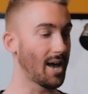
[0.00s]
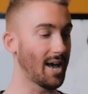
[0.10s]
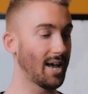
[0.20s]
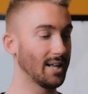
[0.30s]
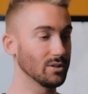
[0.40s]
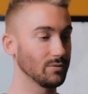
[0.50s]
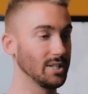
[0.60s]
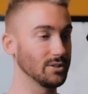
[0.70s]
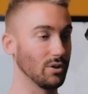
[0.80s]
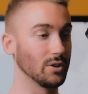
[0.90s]
And
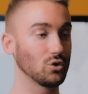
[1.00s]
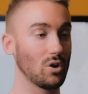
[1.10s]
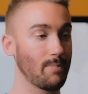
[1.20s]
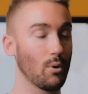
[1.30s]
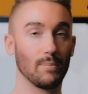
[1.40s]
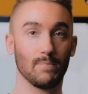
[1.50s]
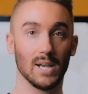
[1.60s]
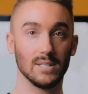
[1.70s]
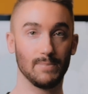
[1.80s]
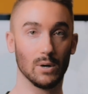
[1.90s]
obviously it's got the tripod
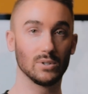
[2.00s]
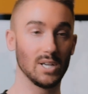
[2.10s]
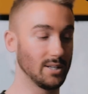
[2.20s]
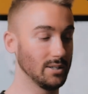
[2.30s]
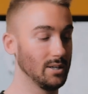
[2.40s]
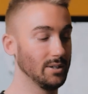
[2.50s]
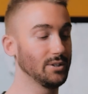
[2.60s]
base built in.